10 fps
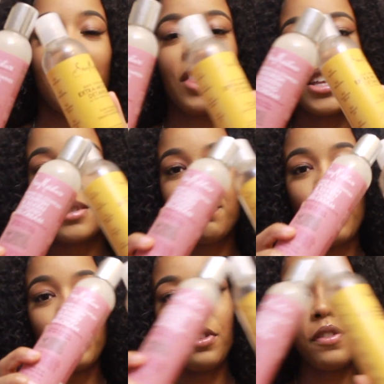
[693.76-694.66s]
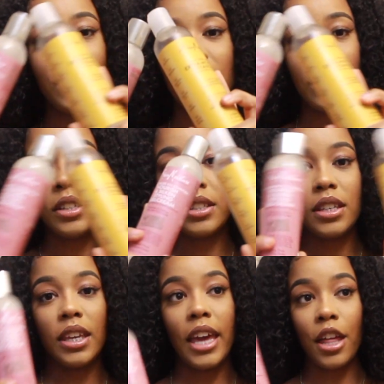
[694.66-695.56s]
that's both of these
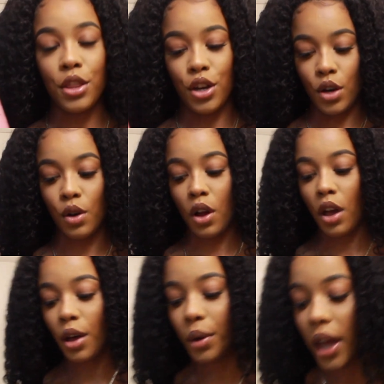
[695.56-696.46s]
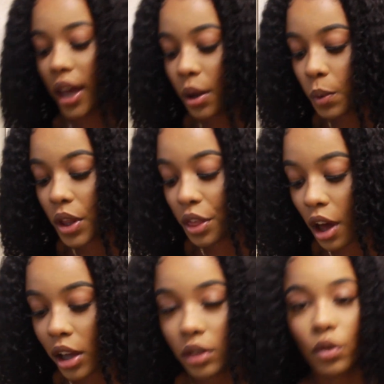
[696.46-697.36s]
together, okay, with
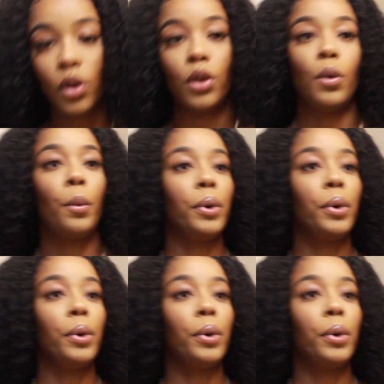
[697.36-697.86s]
olive oil.